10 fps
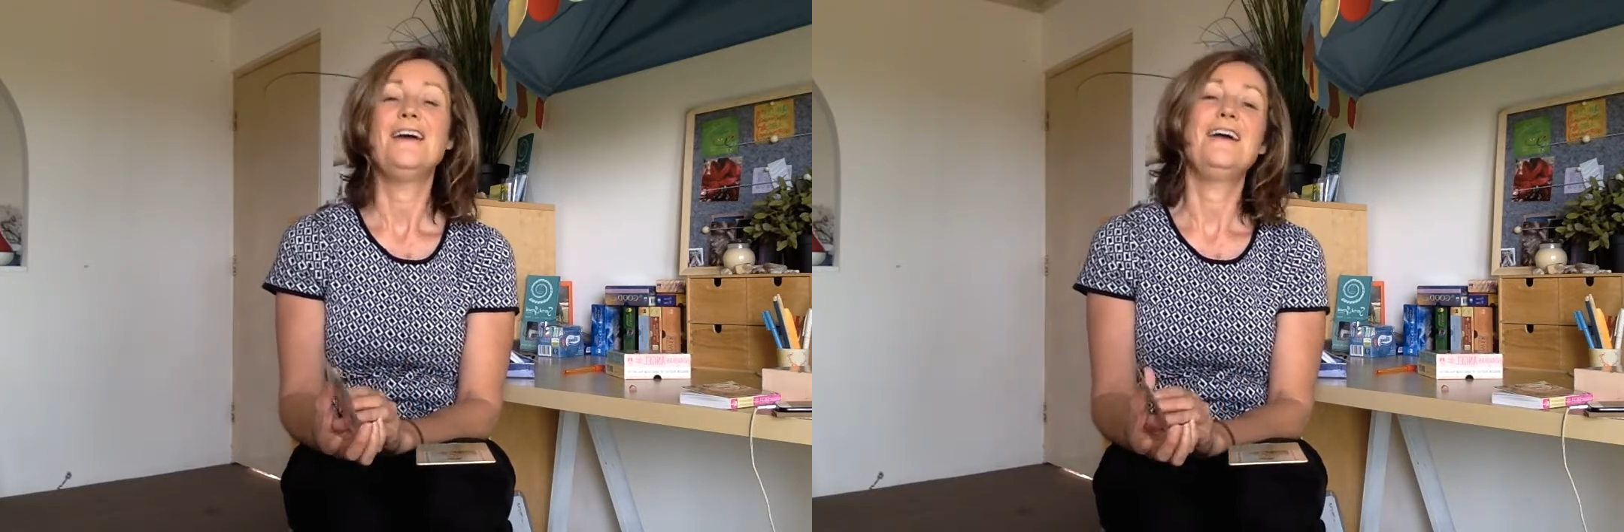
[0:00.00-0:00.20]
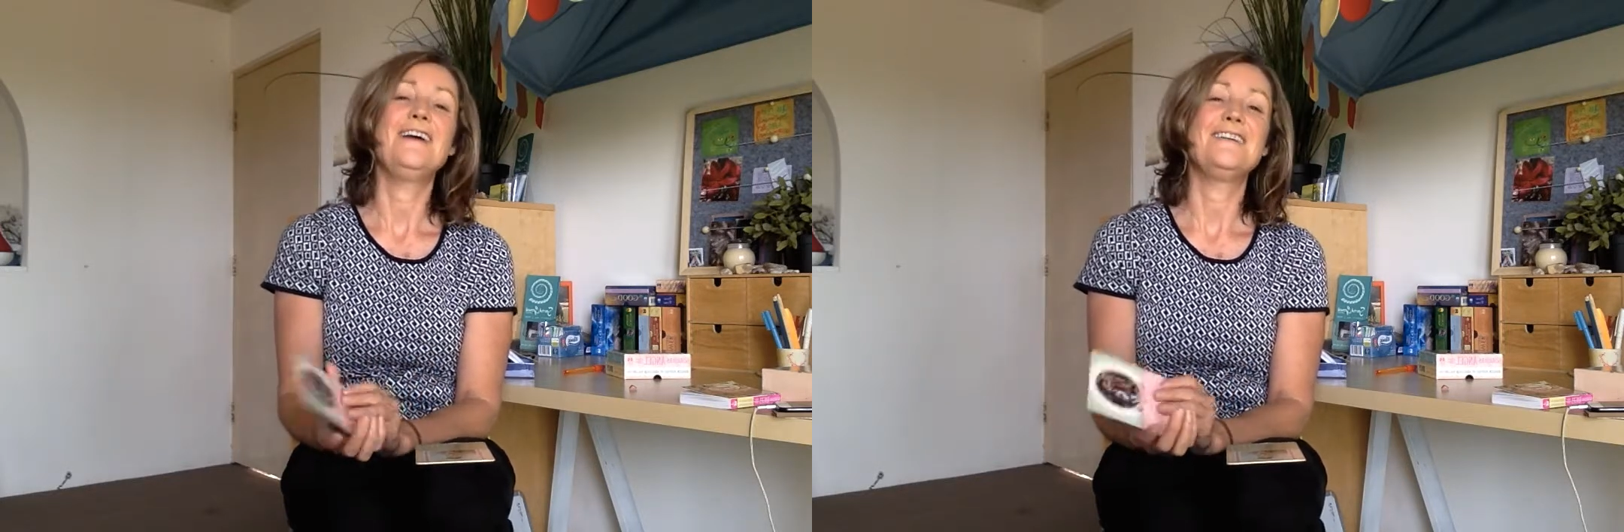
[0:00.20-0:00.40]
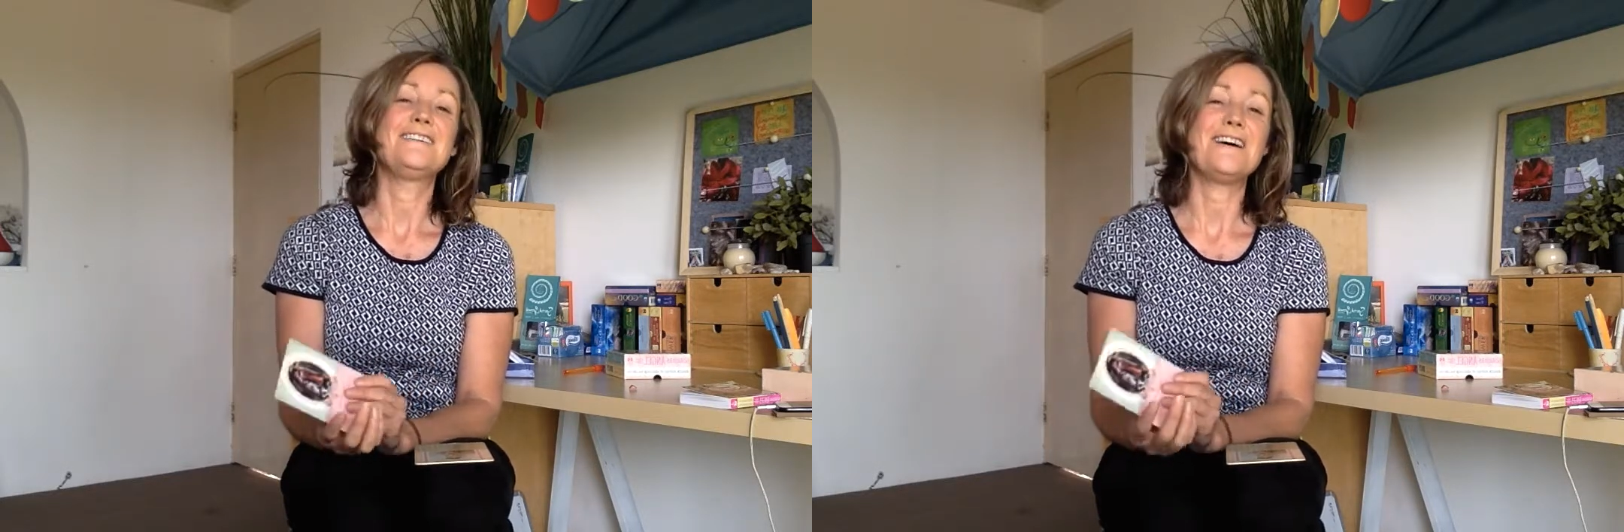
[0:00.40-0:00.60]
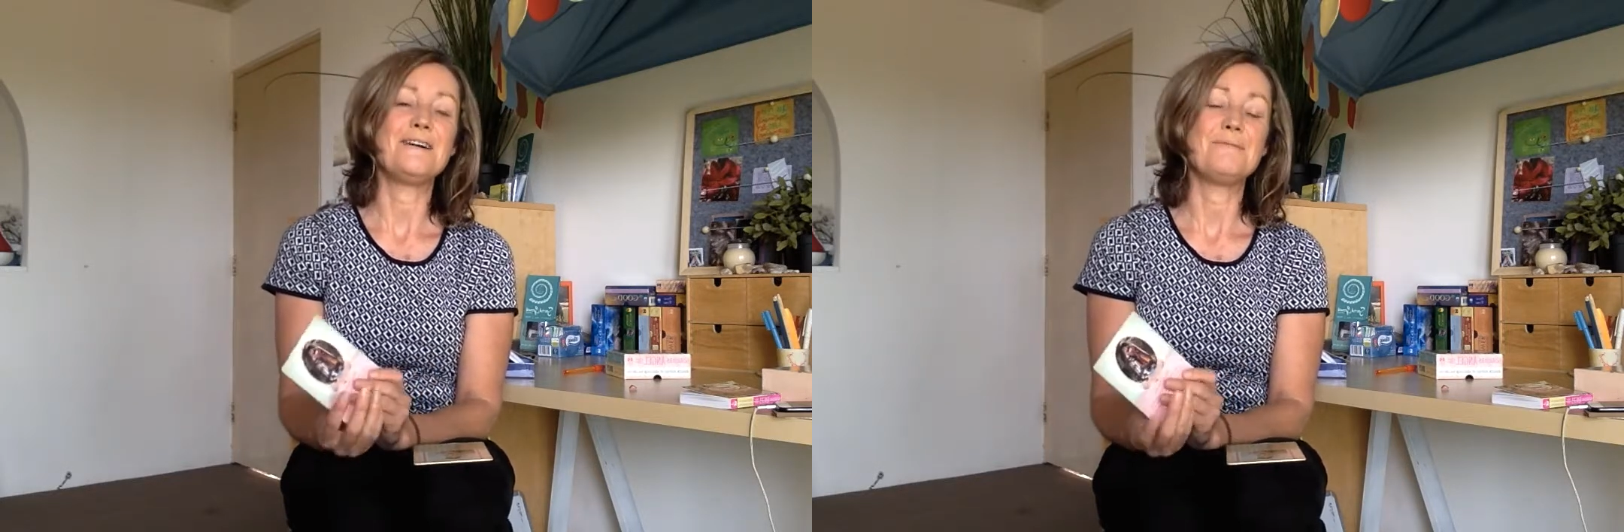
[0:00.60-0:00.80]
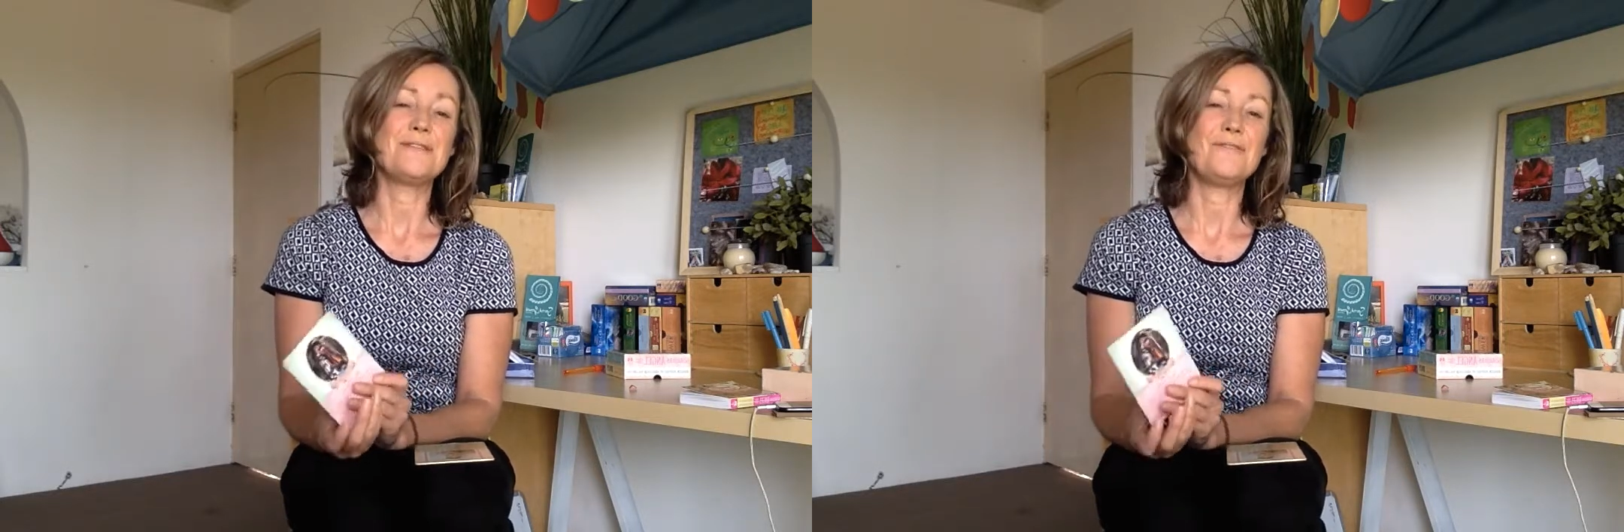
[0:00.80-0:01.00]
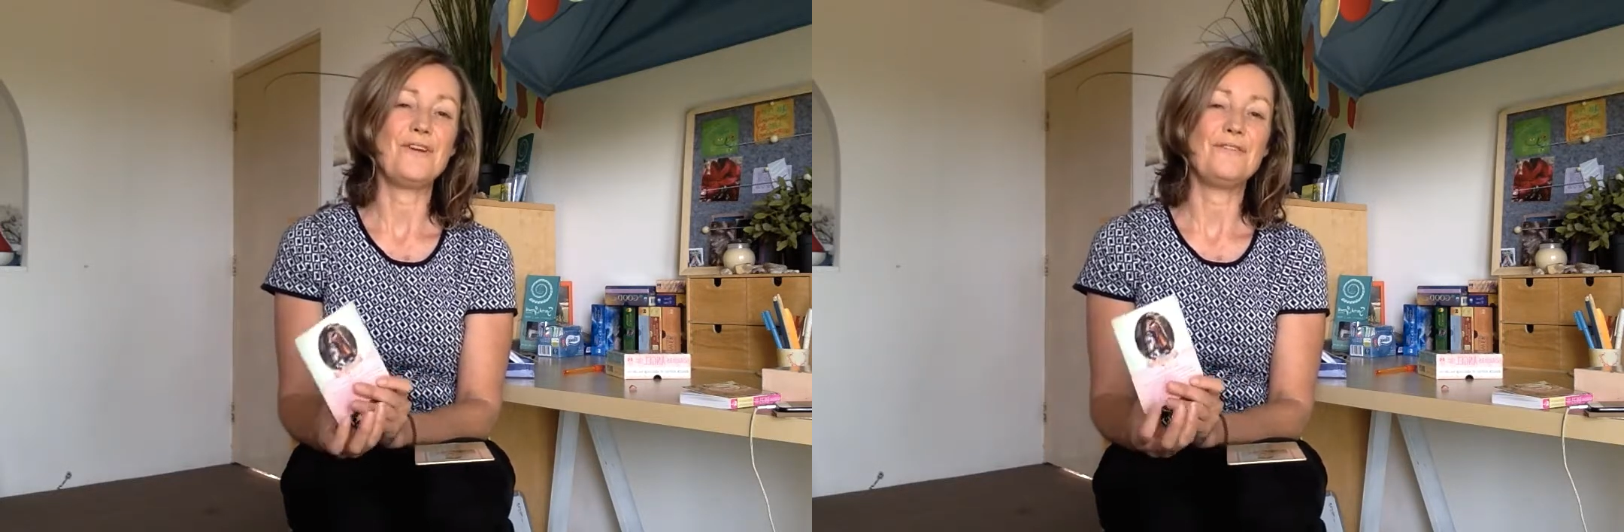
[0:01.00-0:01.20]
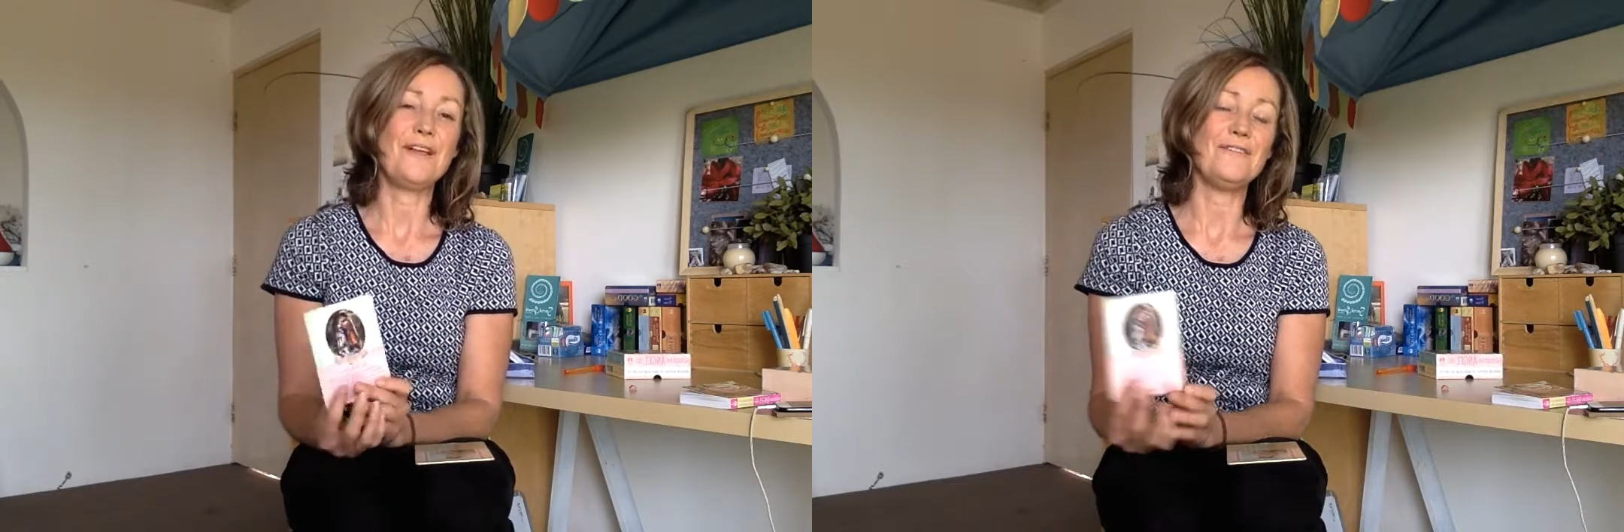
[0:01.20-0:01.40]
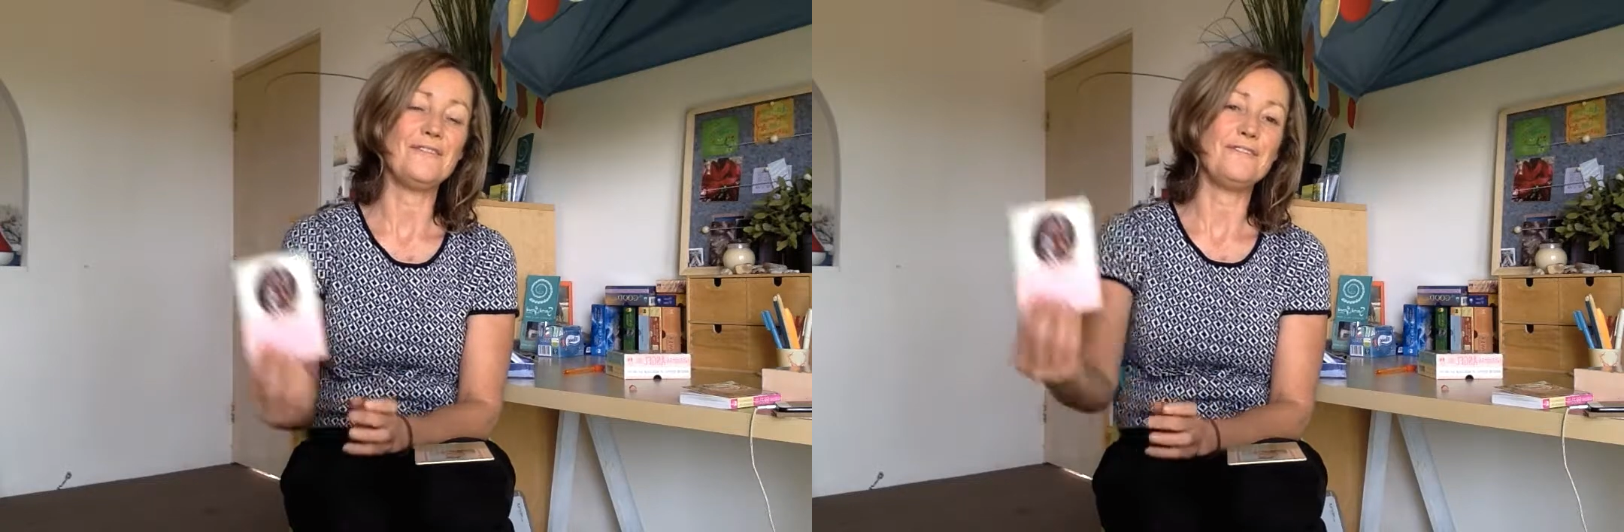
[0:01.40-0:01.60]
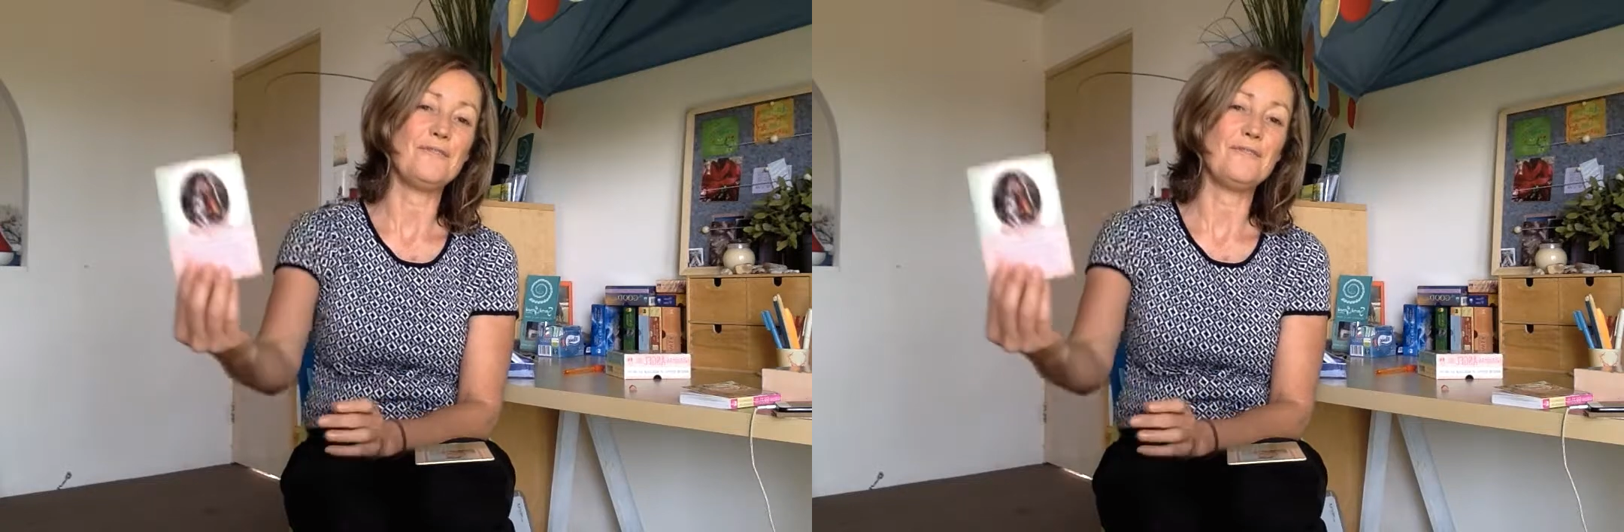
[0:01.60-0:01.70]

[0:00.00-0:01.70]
and it's very relevant